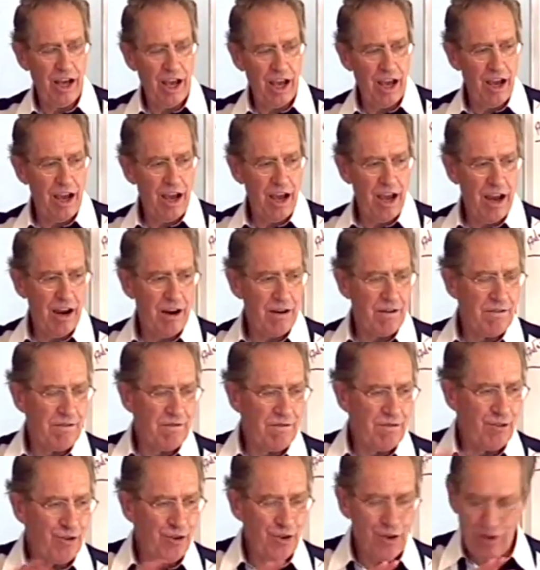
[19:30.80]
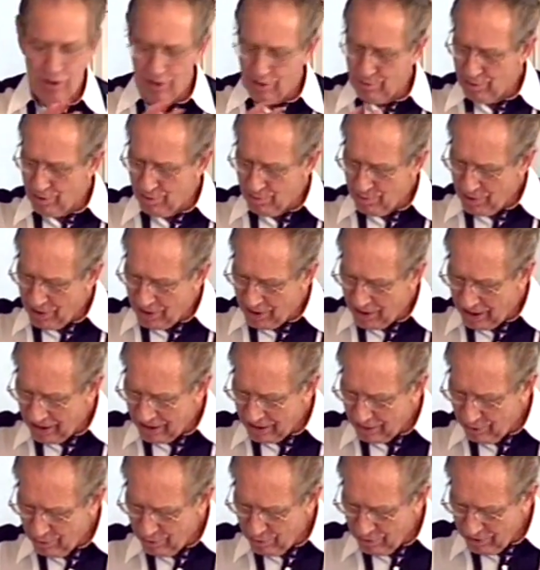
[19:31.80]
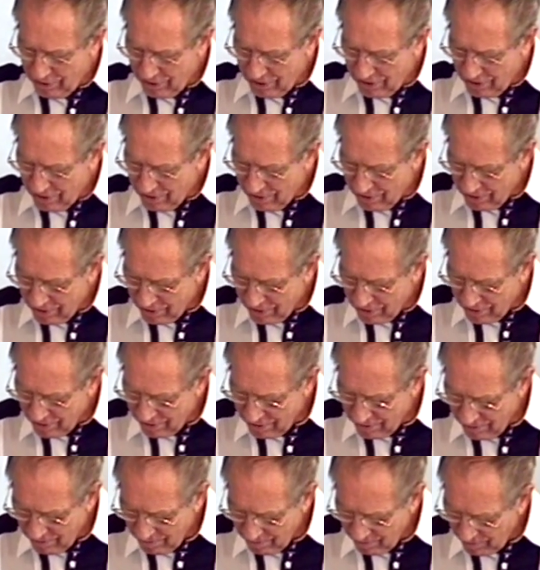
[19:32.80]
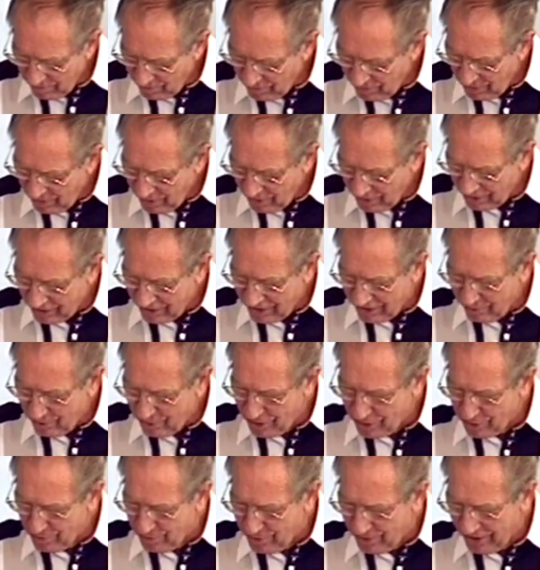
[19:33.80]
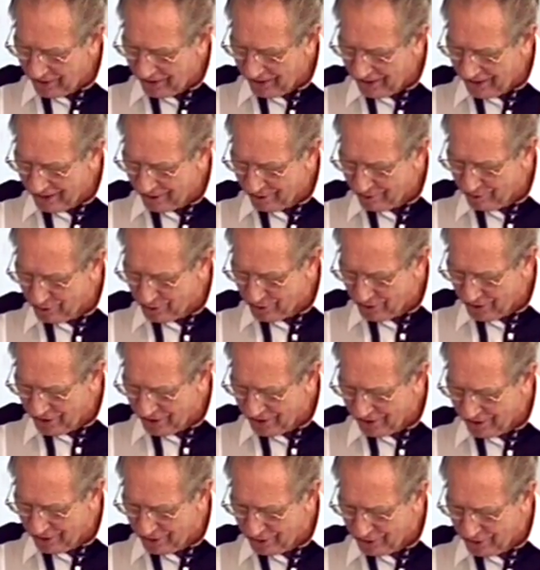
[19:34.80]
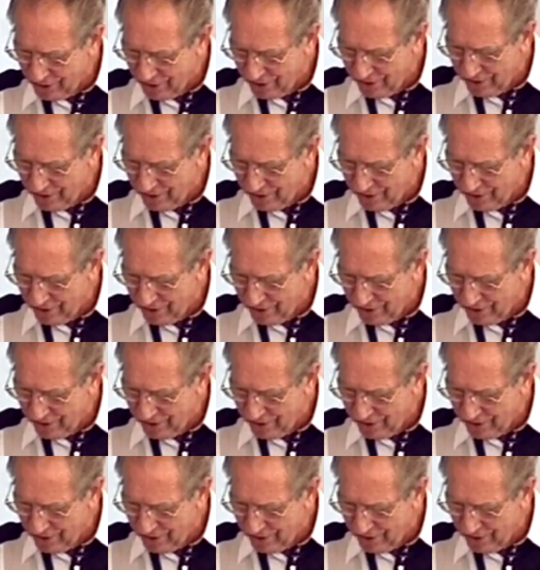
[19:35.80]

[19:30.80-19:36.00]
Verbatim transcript: Every human being, I got to watch my language, English here.